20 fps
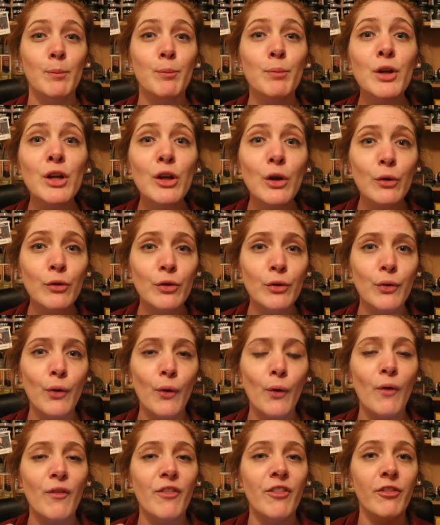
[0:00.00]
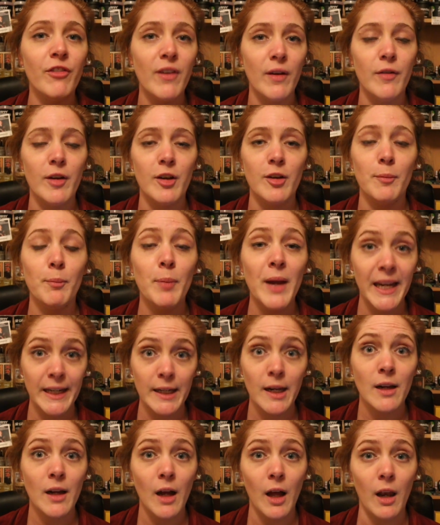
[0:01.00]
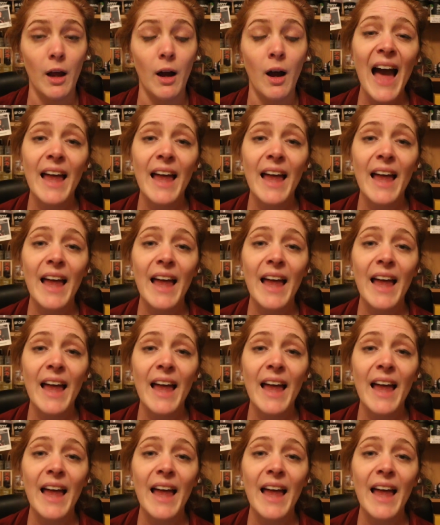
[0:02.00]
beautiful, vivid pink colour,